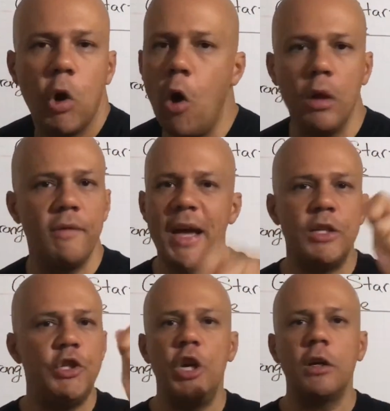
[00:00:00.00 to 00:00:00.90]
all of
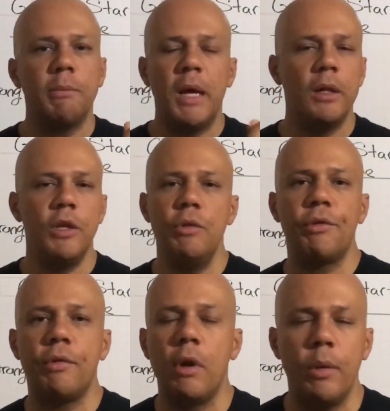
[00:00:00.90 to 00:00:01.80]
that junk mail, and you
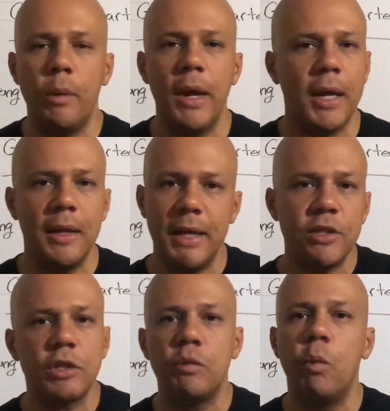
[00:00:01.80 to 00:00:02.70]
throw it away, again,
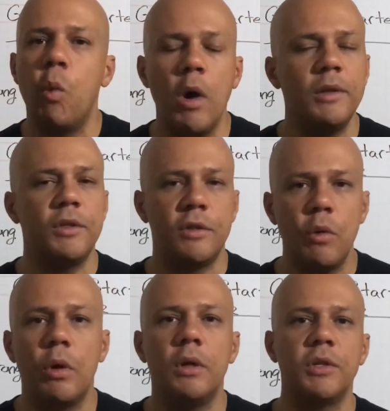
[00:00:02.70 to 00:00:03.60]
that's just one
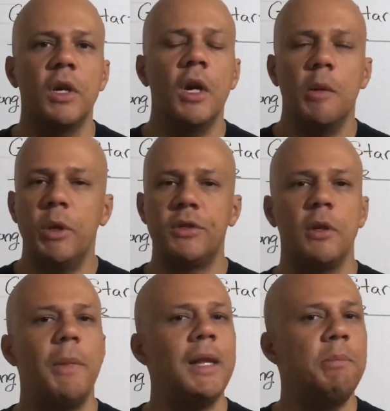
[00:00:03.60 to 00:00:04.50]
source. But
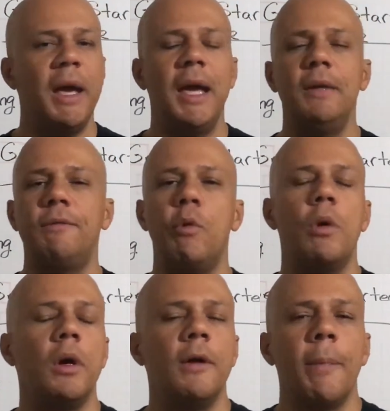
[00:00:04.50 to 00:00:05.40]
somebody paid
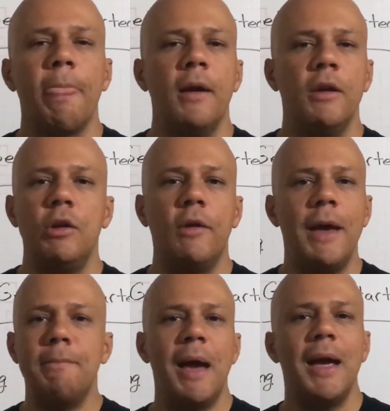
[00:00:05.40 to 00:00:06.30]
for, you know,
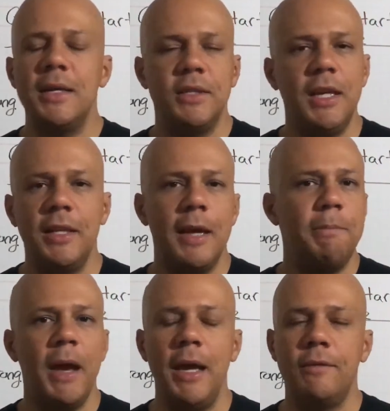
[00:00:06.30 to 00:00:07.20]
that magazine. They
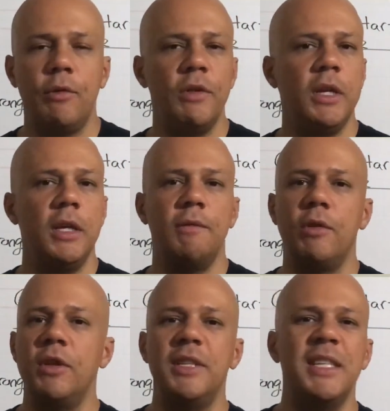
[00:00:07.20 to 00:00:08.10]
paid for the